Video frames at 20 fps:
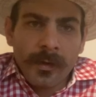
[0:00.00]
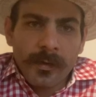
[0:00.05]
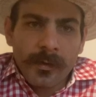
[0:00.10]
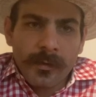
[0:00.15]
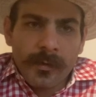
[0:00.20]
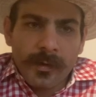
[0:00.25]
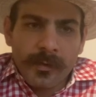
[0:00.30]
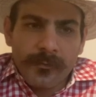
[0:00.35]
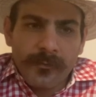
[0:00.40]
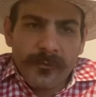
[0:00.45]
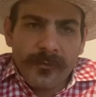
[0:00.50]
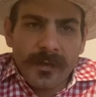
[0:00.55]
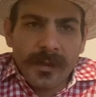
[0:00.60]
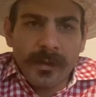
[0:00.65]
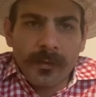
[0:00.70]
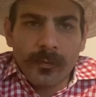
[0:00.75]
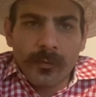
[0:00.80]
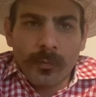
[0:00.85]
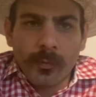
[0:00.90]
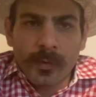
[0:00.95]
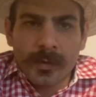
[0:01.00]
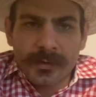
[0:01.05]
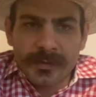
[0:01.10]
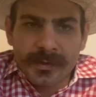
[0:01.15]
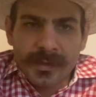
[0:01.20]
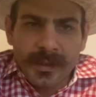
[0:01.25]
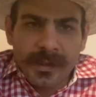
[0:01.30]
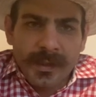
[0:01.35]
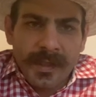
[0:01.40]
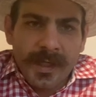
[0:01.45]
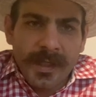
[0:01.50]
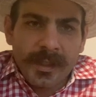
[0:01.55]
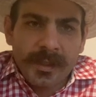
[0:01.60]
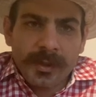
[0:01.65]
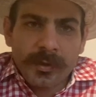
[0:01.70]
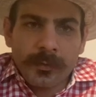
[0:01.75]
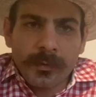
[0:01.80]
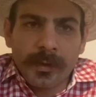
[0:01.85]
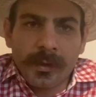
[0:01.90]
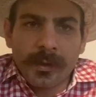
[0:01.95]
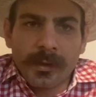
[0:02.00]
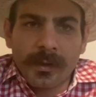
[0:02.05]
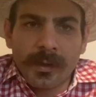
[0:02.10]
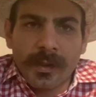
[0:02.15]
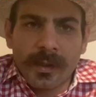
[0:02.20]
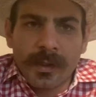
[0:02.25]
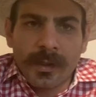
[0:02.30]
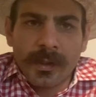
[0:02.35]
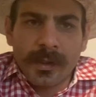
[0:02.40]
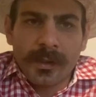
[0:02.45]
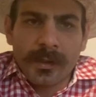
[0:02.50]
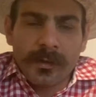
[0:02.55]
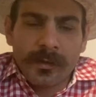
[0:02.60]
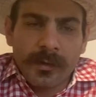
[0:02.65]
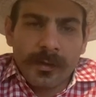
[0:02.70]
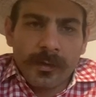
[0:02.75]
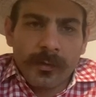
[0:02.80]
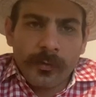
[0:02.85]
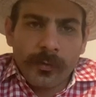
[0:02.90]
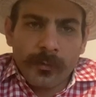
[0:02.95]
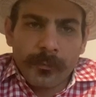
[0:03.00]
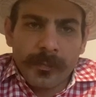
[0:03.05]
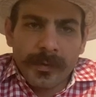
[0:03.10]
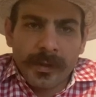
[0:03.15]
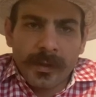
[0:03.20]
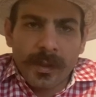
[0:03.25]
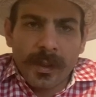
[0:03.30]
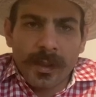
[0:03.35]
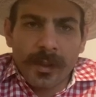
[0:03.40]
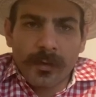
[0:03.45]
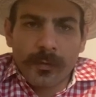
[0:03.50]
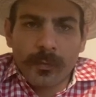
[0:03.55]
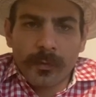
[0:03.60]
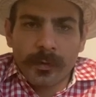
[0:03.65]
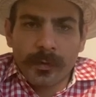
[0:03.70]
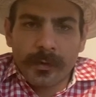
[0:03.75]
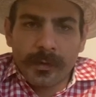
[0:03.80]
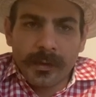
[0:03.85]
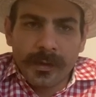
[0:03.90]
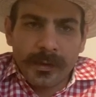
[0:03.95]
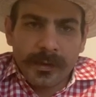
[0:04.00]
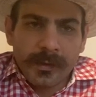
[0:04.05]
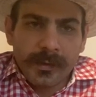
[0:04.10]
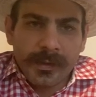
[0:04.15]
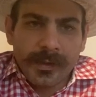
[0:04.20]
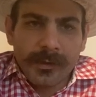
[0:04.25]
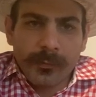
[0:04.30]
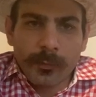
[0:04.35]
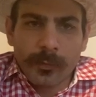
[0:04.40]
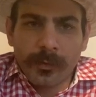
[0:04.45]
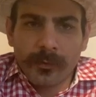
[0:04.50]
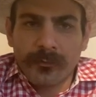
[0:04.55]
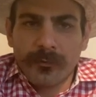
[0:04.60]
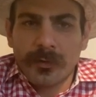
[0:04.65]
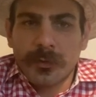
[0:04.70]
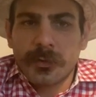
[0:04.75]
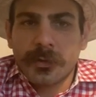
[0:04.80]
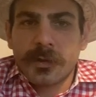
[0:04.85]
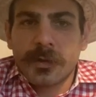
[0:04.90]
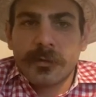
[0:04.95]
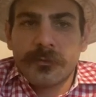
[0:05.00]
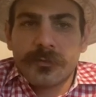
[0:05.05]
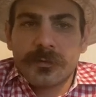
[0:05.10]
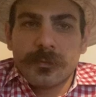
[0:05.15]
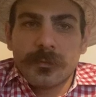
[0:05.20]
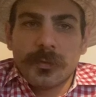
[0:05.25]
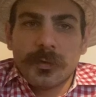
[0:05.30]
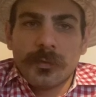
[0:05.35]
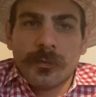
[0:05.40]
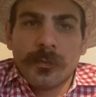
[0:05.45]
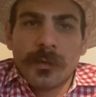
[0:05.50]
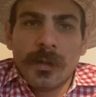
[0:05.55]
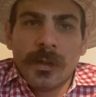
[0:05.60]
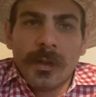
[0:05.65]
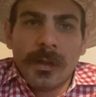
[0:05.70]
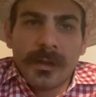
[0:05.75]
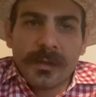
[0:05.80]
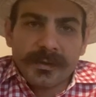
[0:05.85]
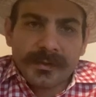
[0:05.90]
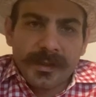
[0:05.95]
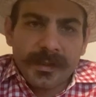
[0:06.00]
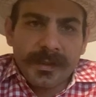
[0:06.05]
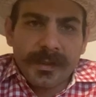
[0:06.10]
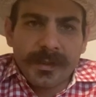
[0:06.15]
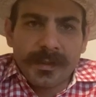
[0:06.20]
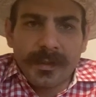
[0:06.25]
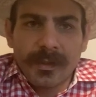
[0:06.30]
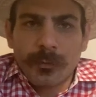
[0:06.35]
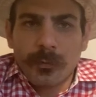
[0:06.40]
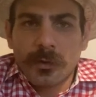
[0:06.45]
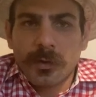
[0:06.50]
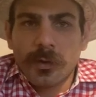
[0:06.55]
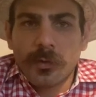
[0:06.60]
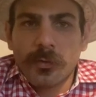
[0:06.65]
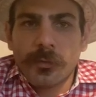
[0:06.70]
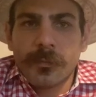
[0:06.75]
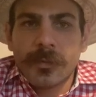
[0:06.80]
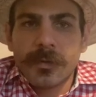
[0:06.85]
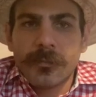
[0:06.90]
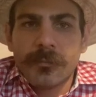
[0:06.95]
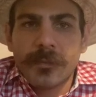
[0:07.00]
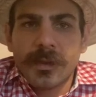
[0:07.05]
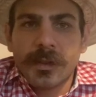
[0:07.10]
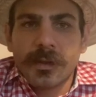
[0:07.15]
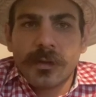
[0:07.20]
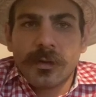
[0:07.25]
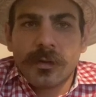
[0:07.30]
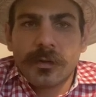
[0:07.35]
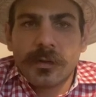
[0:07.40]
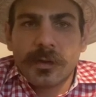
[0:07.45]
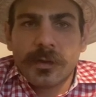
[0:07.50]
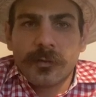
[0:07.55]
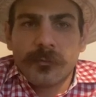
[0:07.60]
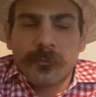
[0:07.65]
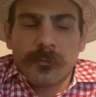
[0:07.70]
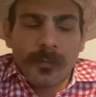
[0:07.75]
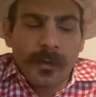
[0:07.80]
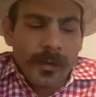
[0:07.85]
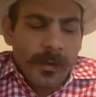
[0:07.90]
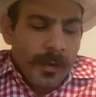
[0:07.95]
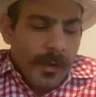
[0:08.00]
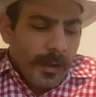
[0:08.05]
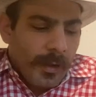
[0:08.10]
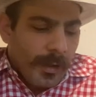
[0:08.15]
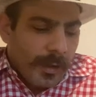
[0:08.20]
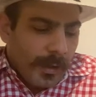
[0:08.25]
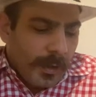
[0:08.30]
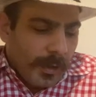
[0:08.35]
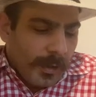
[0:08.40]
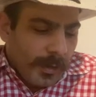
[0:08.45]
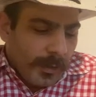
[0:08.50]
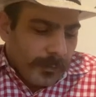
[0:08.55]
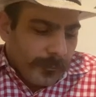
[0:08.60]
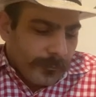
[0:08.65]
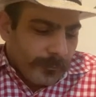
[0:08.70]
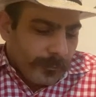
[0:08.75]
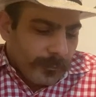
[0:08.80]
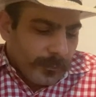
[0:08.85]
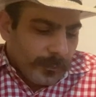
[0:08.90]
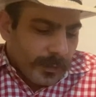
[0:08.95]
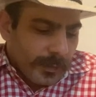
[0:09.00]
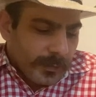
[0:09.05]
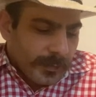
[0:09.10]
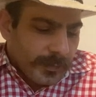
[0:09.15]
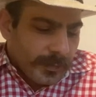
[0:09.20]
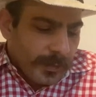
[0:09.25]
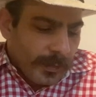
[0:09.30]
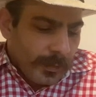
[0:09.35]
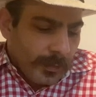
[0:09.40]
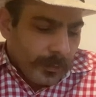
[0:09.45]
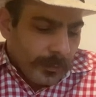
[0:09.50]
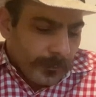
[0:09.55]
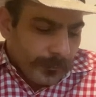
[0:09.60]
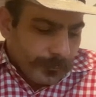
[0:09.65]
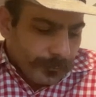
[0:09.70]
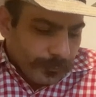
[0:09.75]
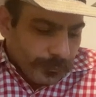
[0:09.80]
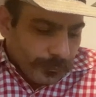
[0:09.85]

the fit was inaccurate and a little bit awkward and they weren't very comfortable. He said that they were a little bit big on him. Um, so